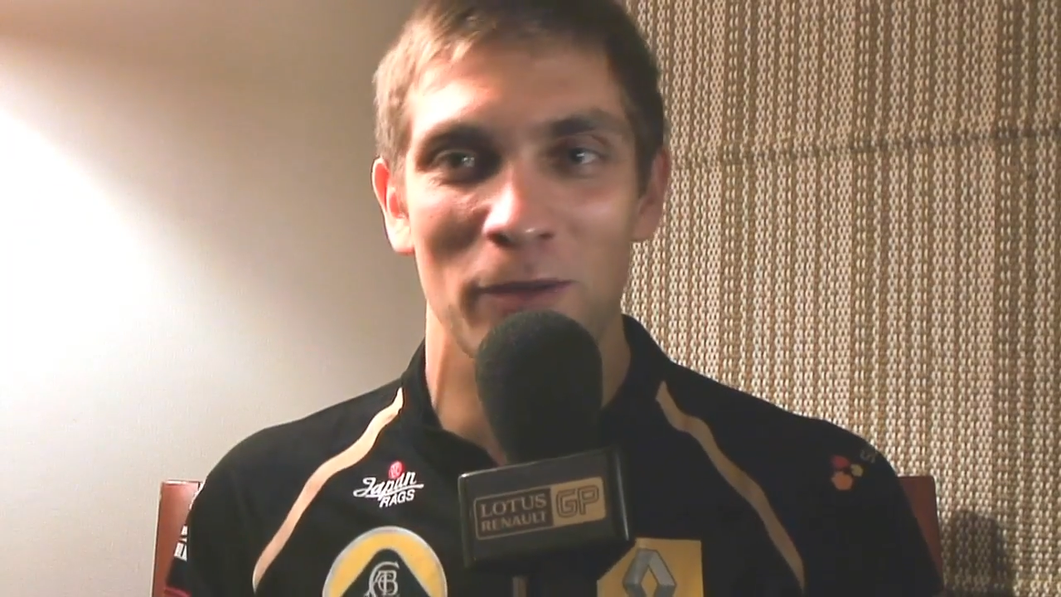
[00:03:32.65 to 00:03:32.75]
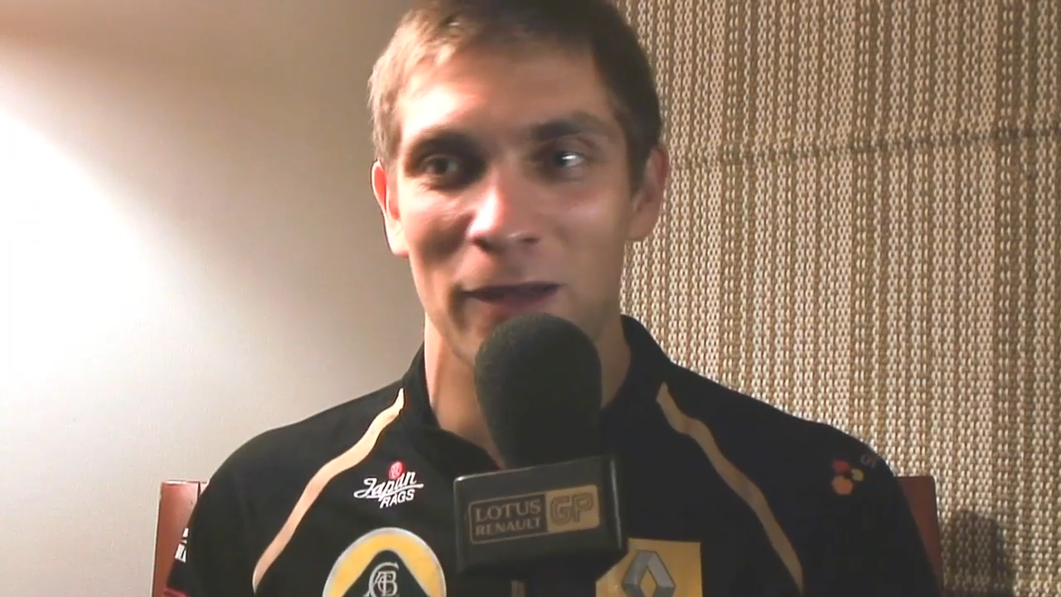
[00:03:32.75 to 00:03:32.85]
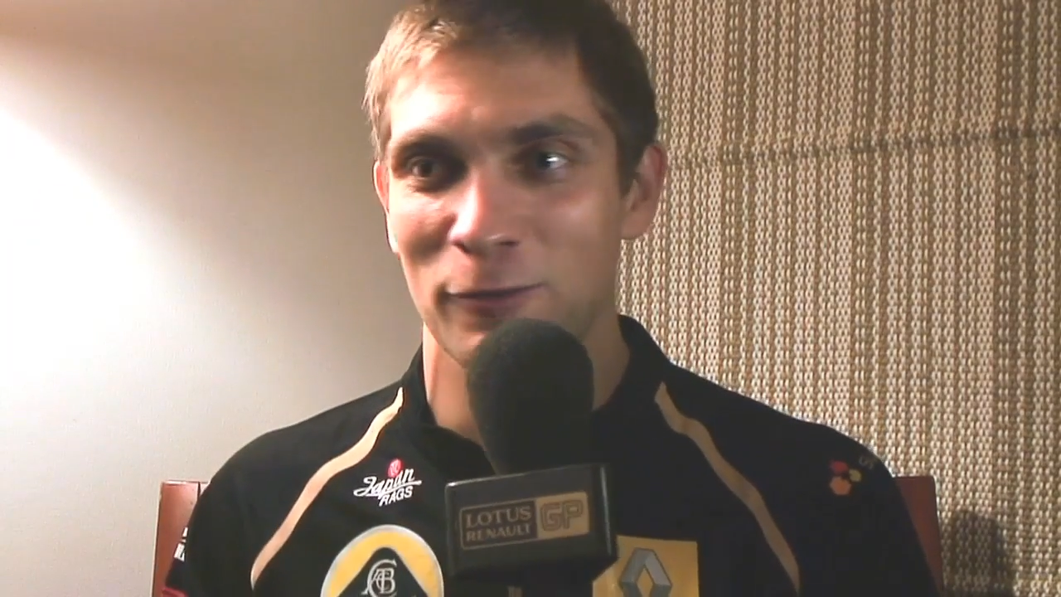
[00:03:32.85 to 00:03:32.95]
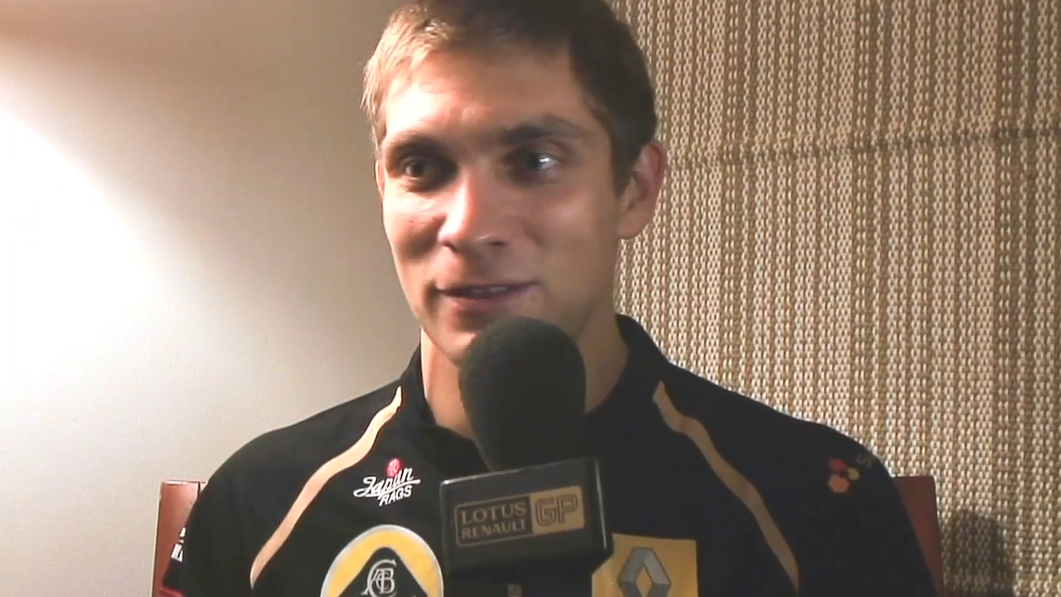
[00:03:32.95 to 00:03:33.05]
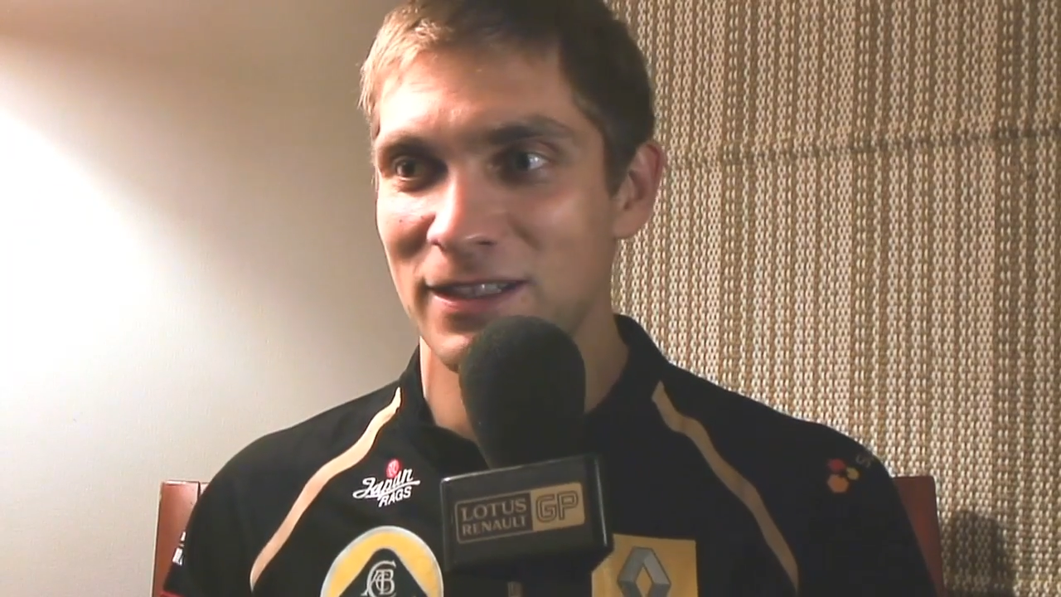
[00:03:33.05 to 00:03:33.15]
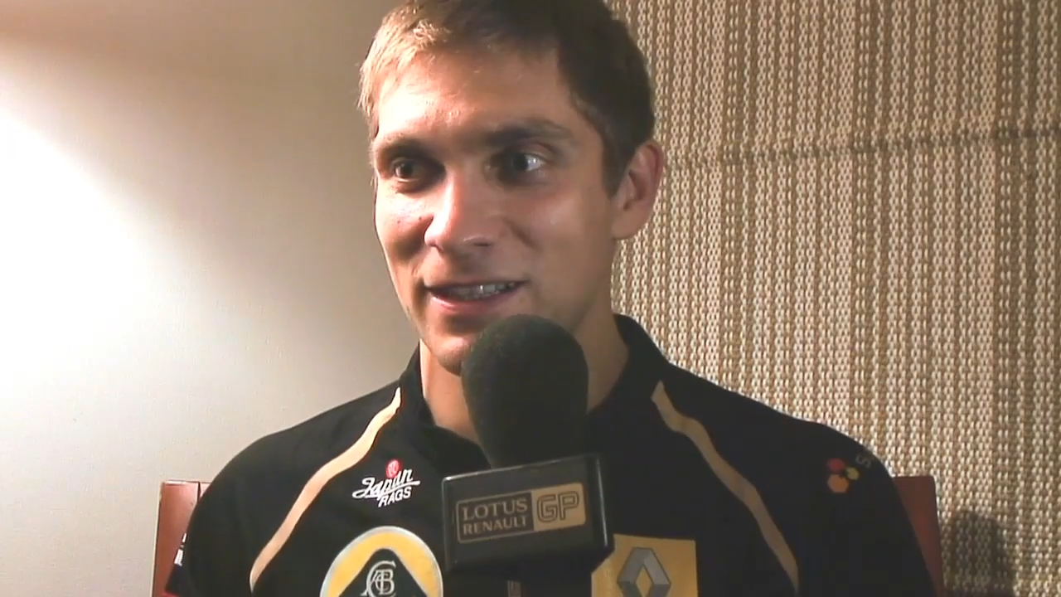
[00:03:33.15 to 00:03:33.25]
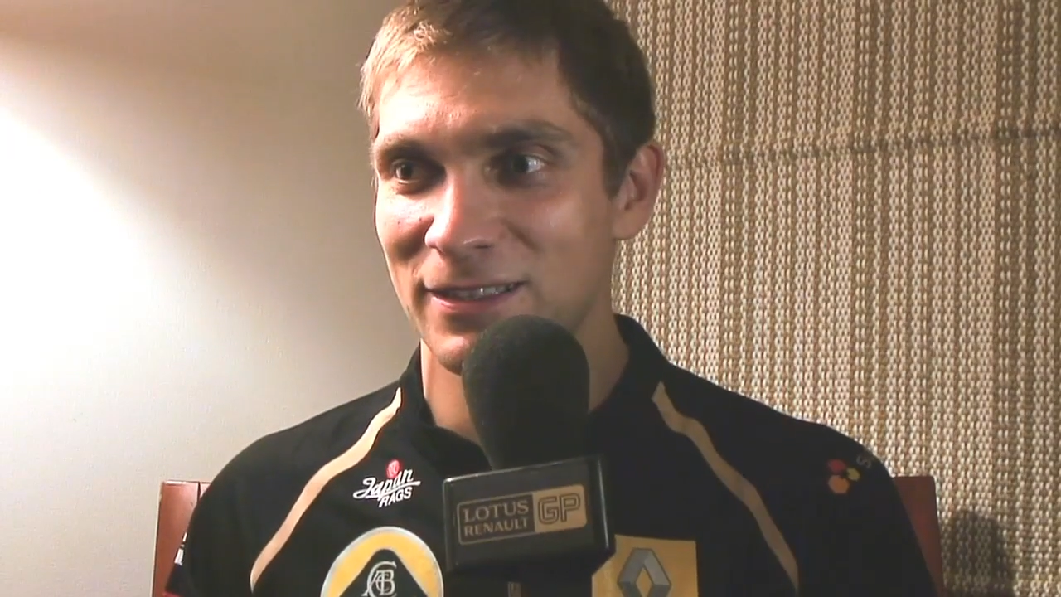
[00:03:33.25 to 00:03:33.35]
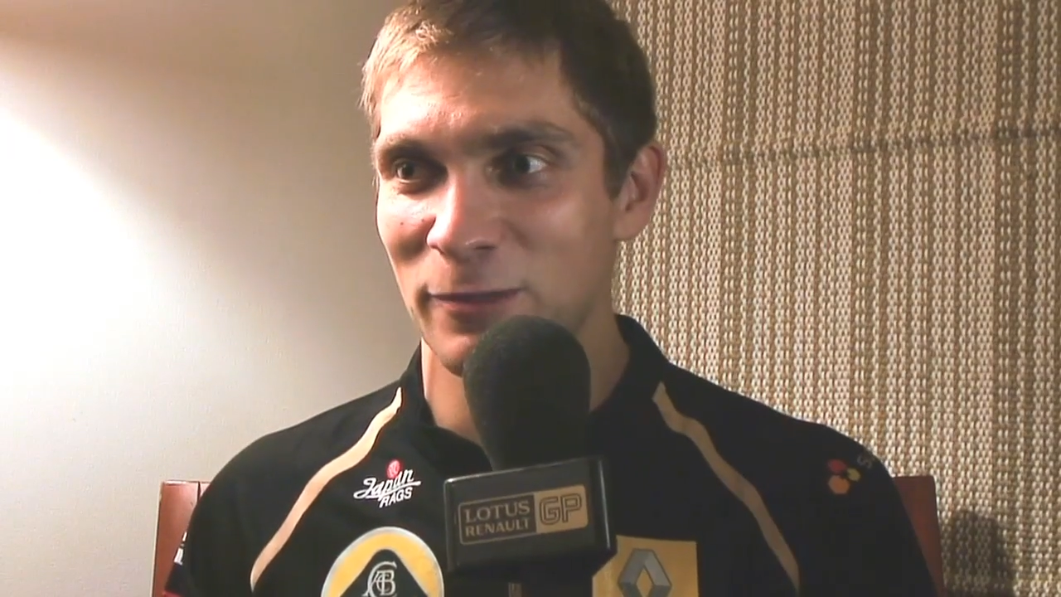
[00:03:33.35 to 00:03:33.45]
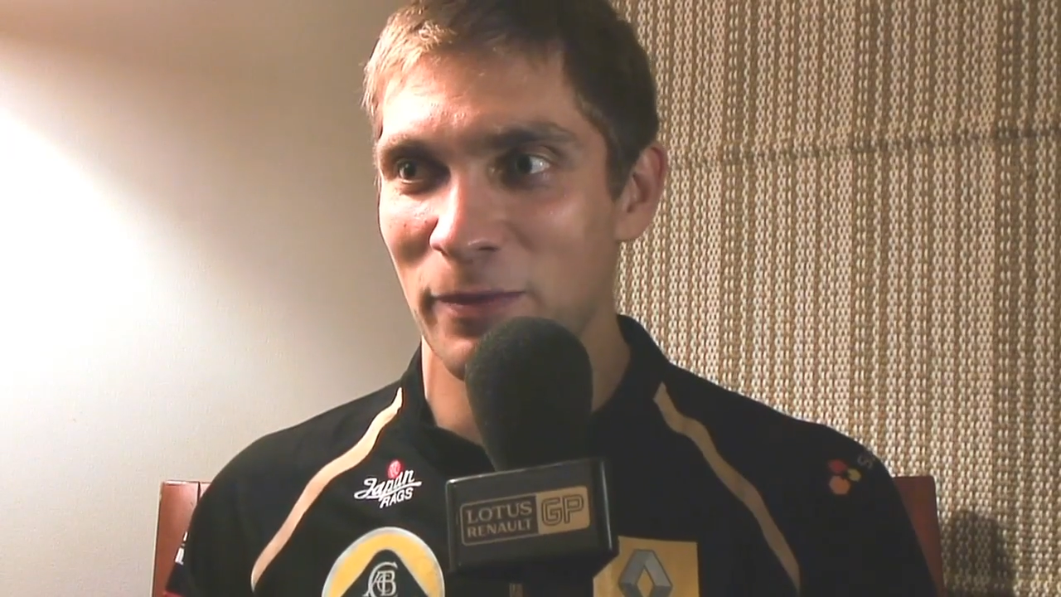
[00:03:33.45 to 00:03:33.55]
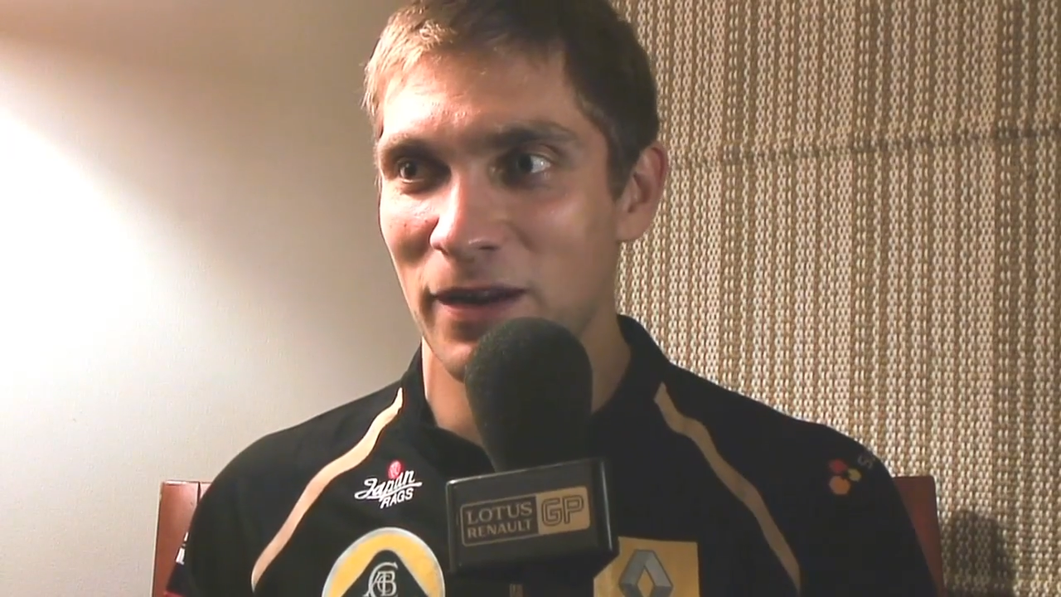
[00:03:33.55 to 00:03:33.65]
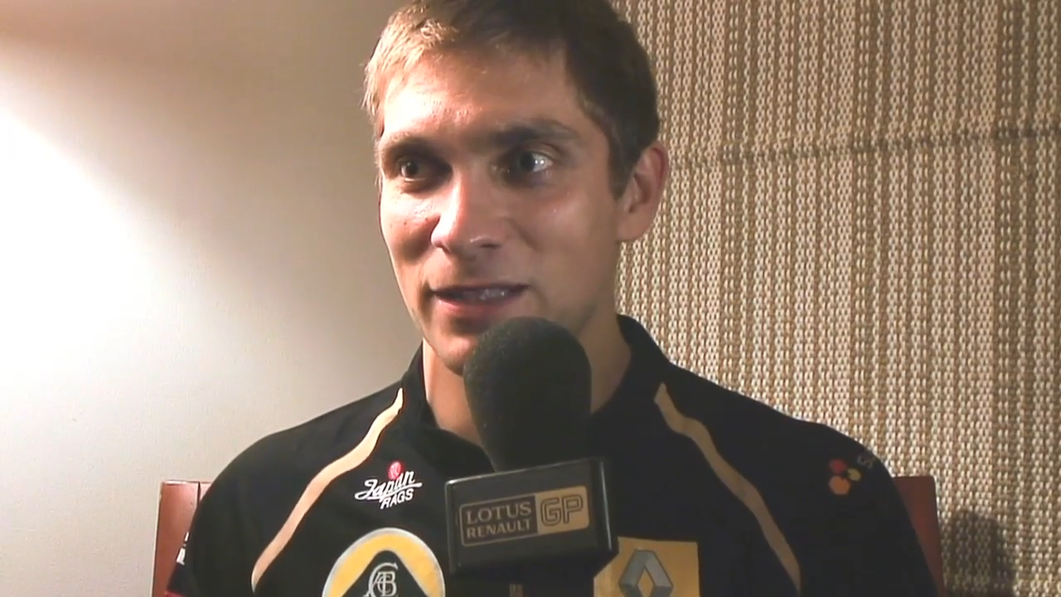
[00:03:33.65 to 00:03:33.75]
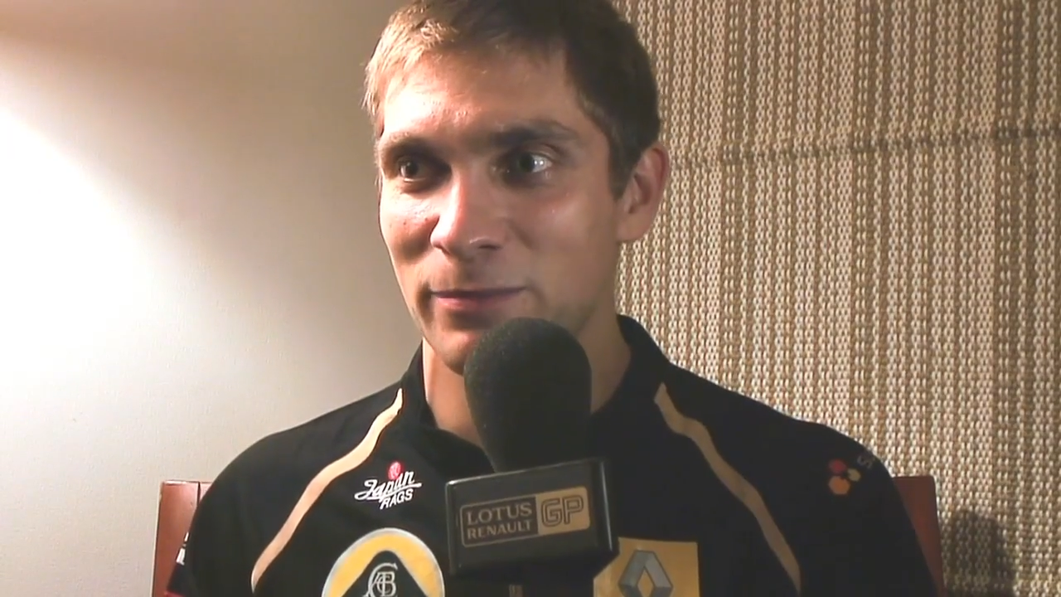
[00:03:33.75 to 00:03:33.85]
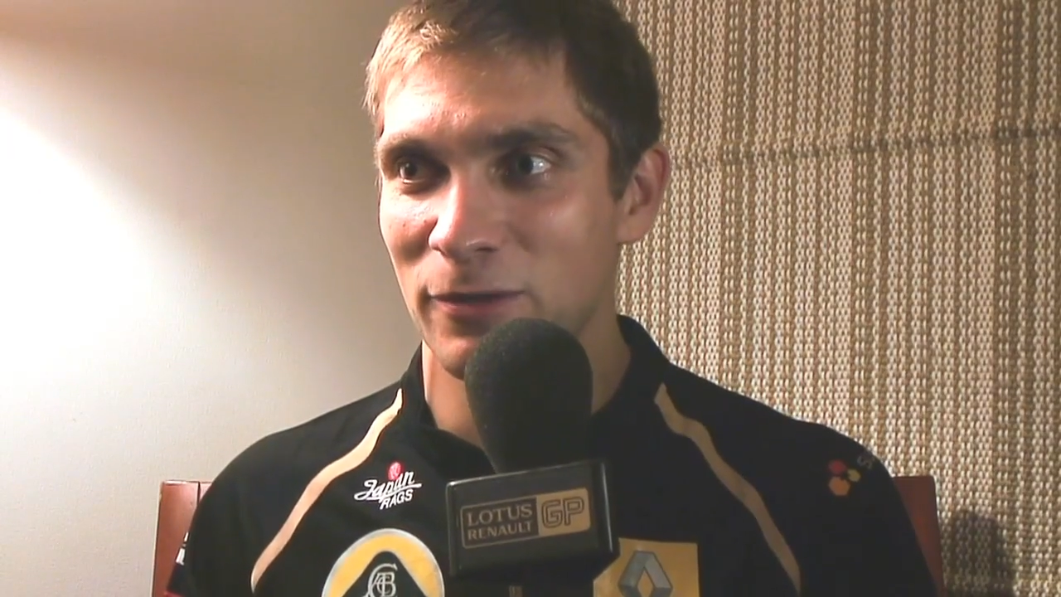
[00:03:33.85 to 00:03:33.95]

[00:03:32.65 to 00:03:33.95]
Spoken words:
I was really surprised